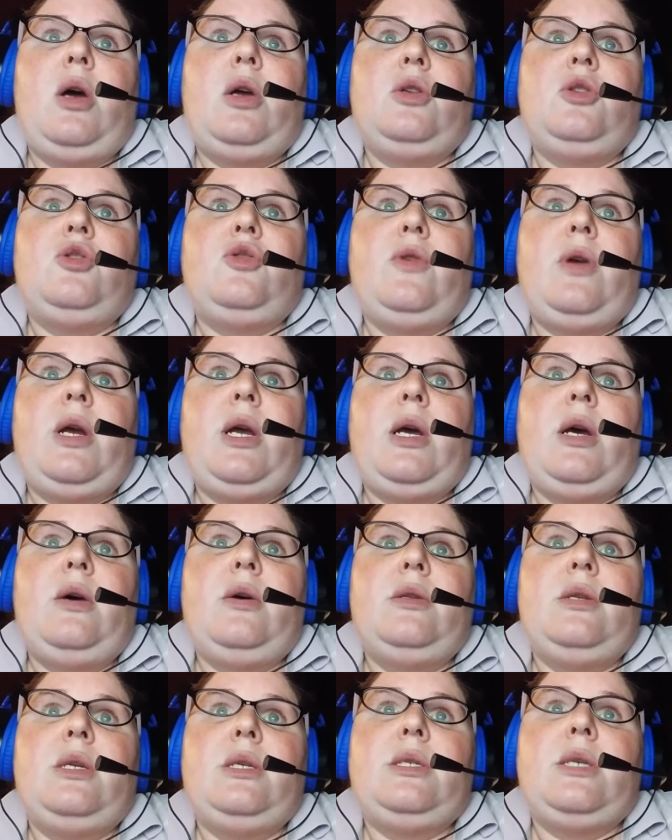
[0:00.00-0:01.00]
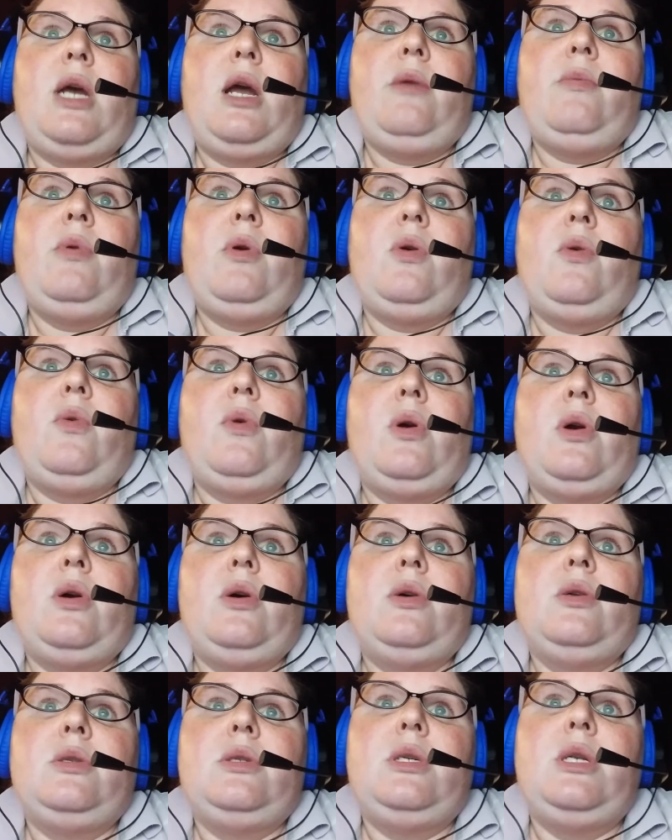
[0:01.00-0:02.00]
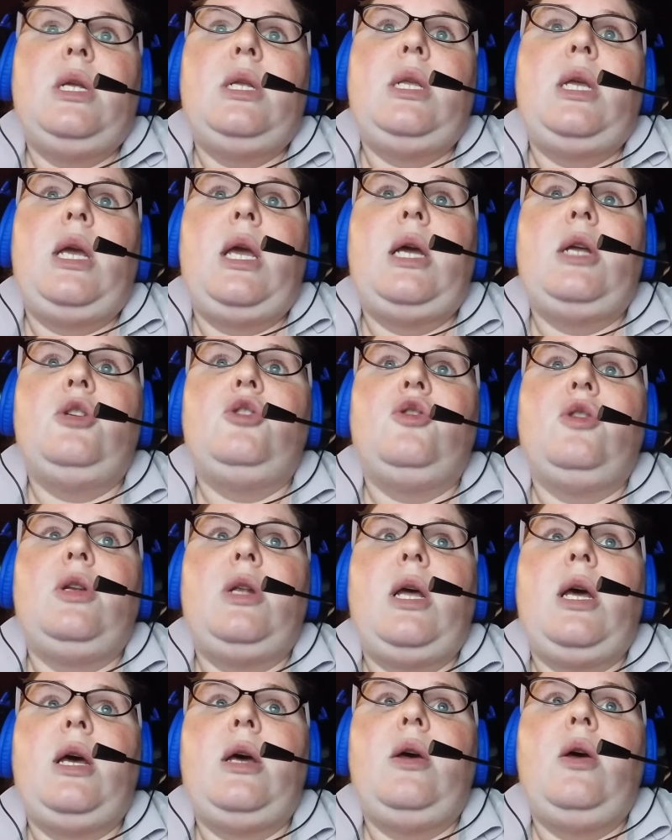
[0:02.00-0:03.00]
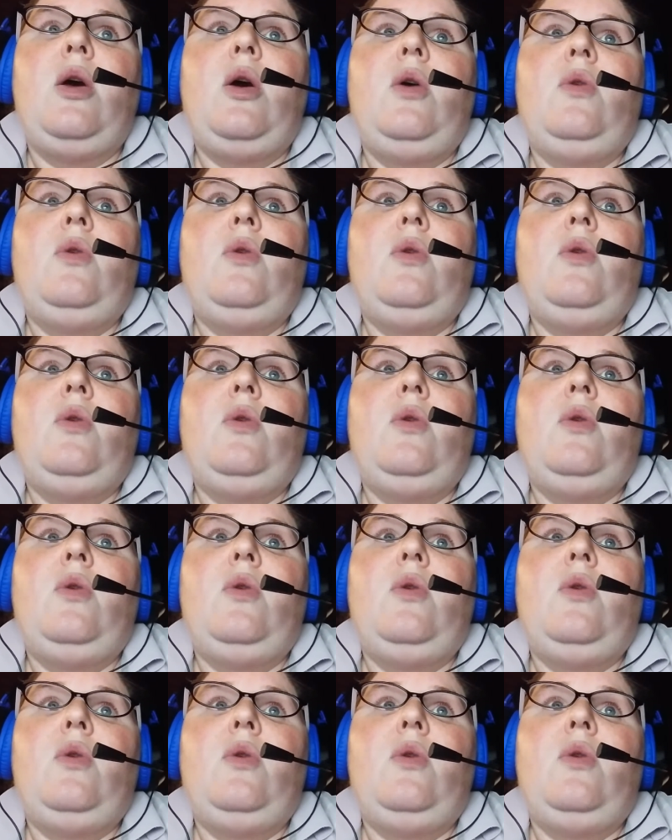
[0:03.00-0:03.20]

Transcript: trail in the cyber world and in the intranet.